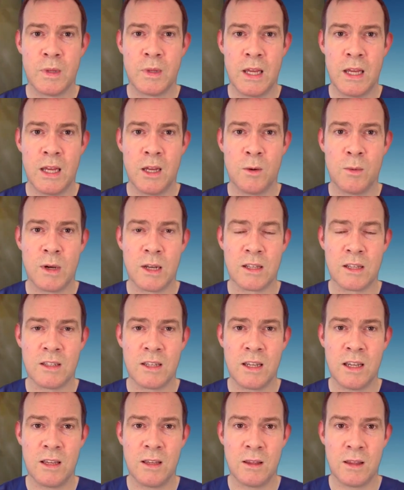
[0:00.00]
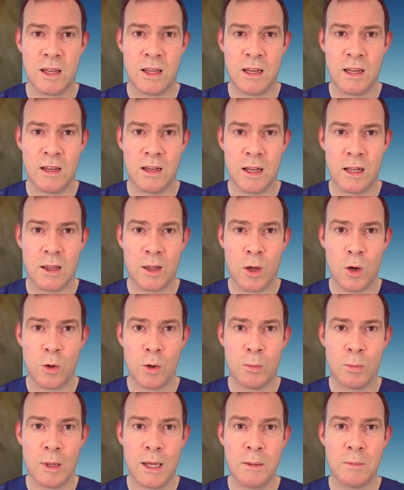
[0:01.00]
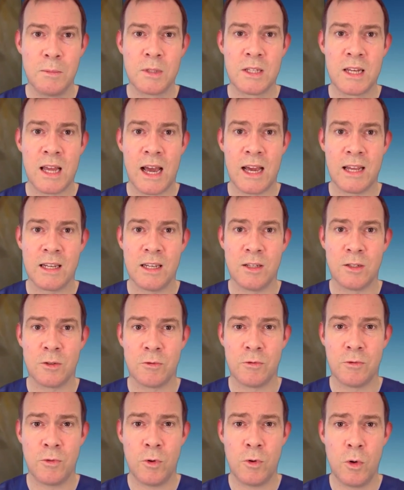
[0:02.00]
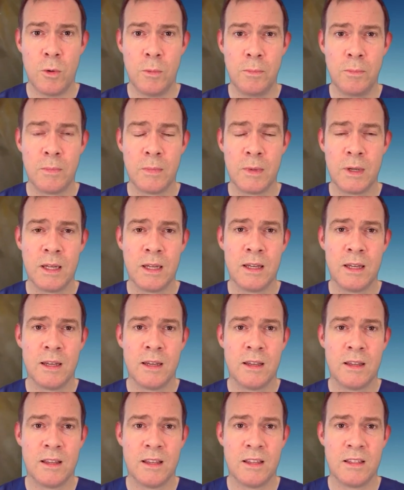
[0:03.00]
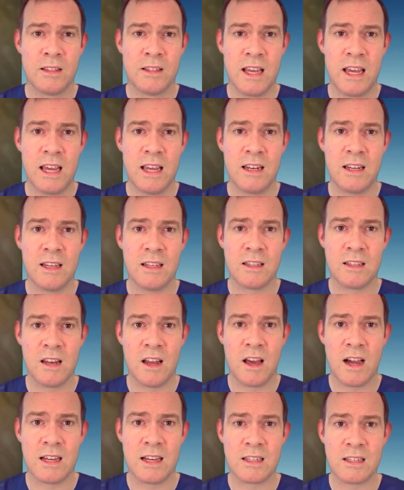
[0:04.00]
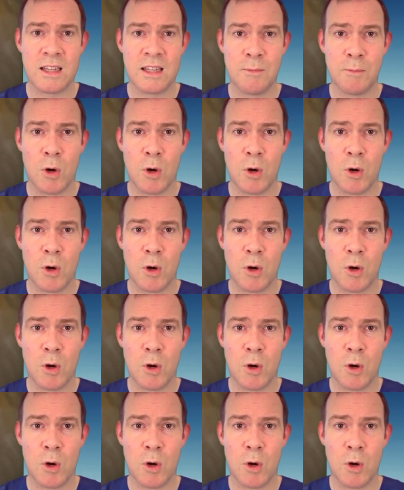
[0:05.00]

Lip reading: Here we can see the low bleb starting to form. The XEN is nicely